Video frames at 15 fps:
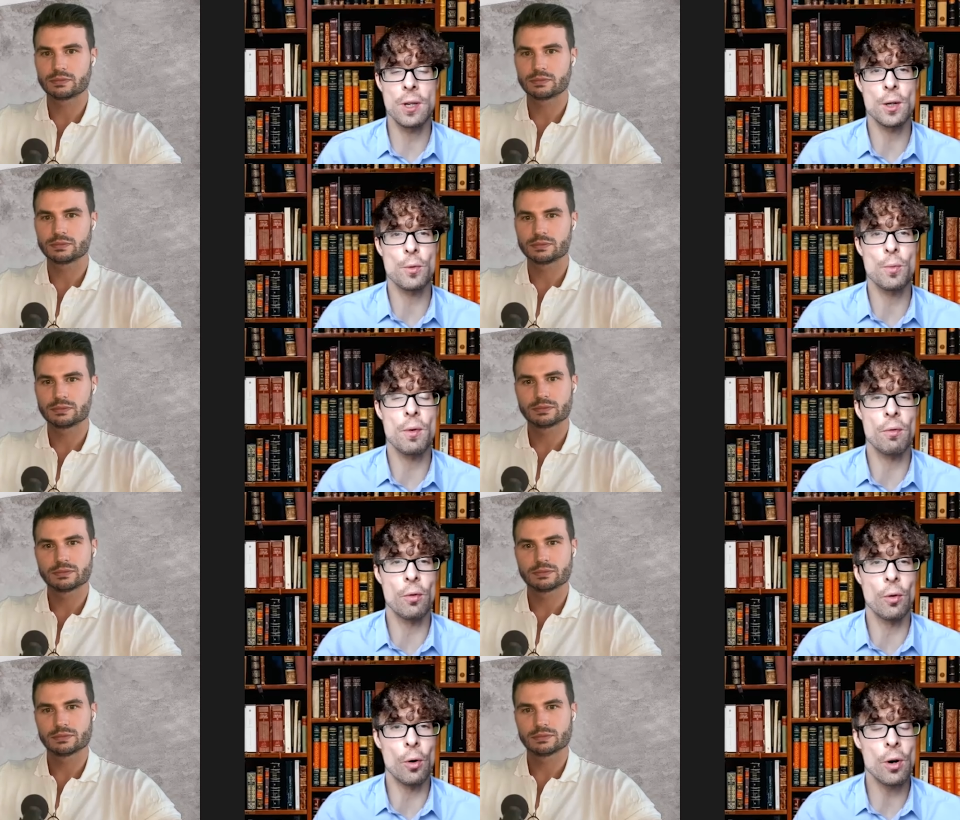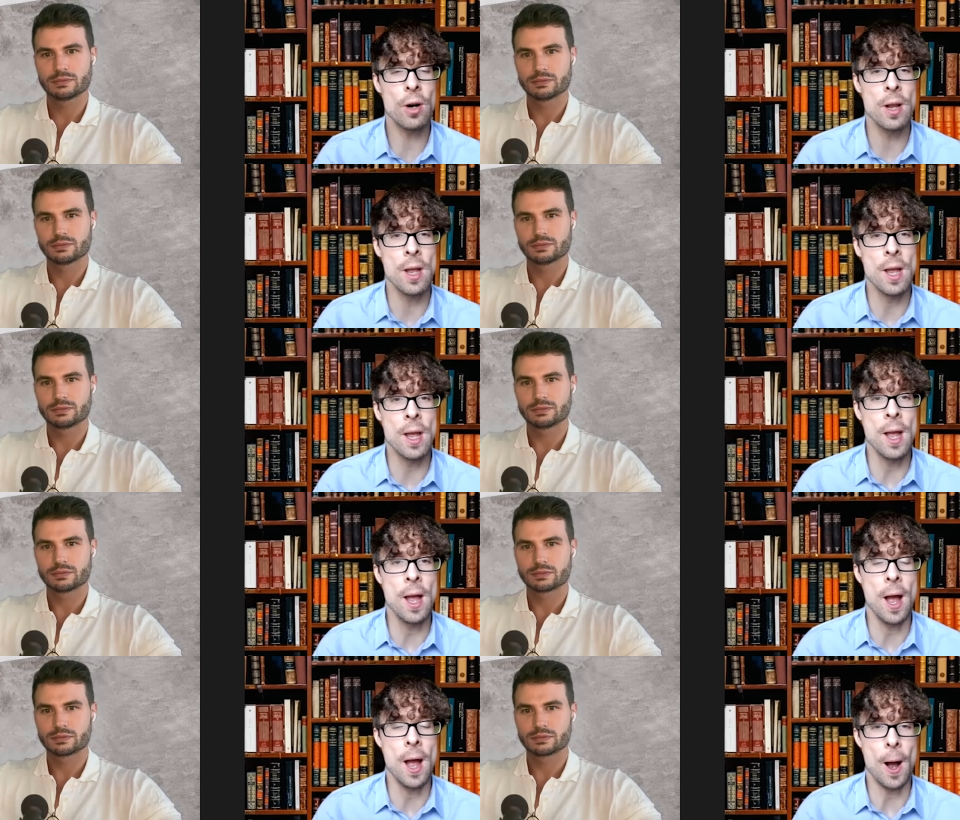Speaker 1: years before.
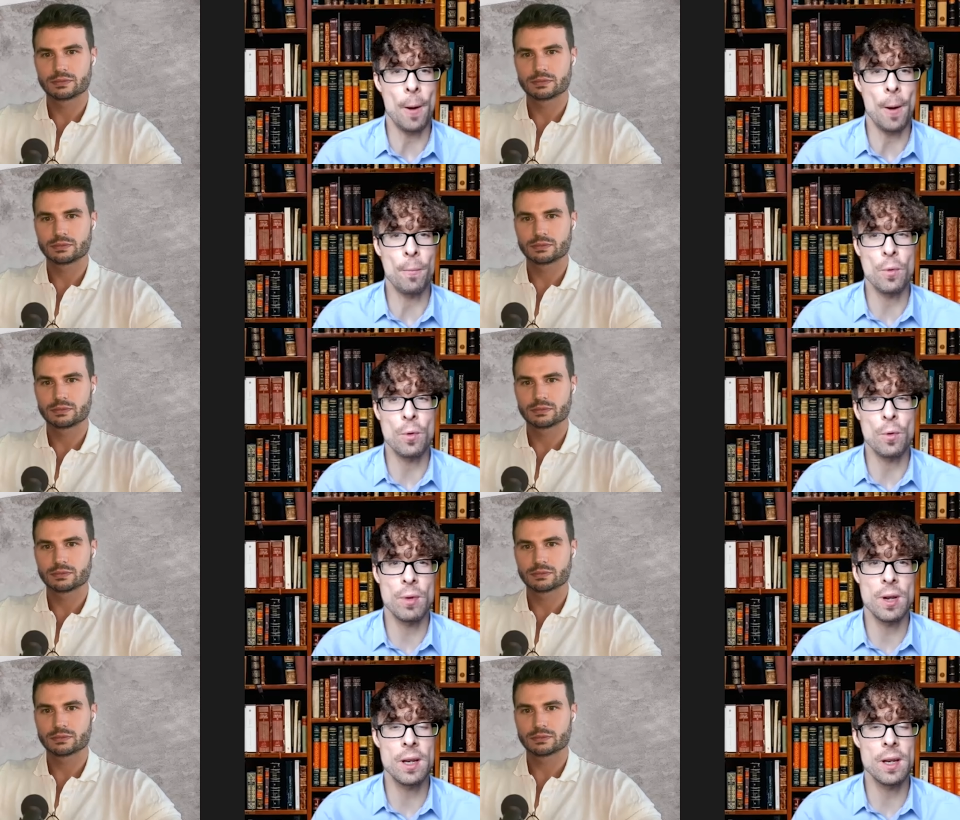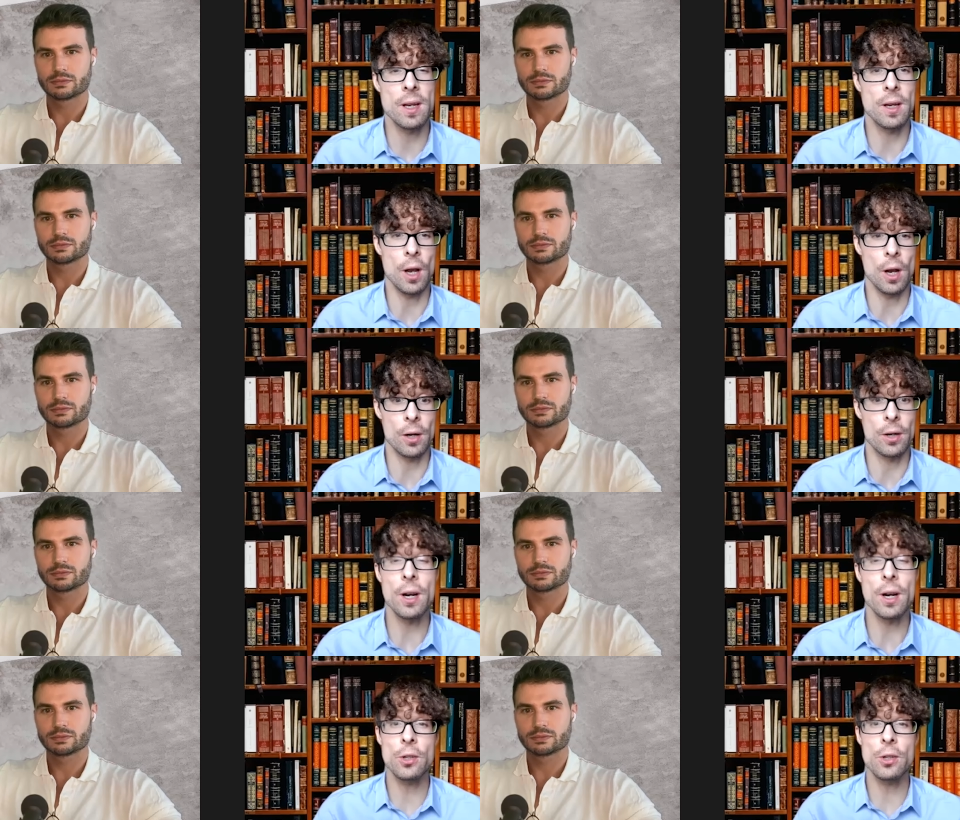Um, we're making uh, great